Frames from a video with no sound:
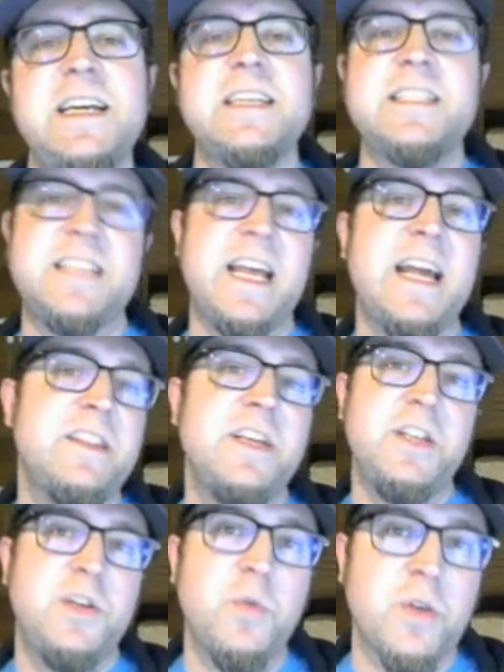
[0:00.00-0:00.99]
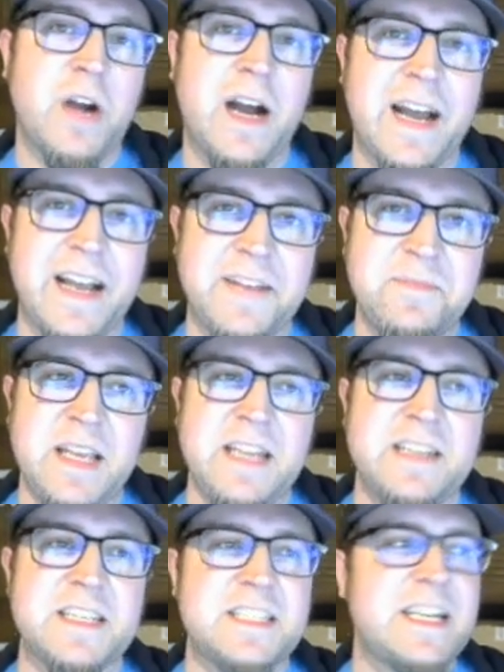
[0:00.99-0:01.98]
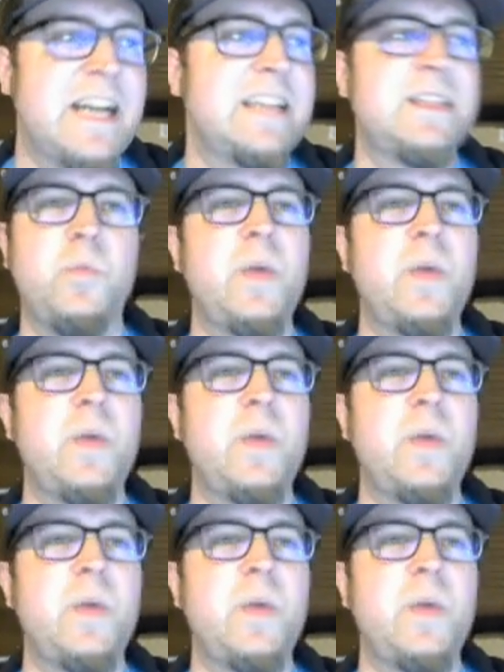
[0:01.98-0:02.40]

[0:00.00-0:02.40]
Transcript: say that you or I decide that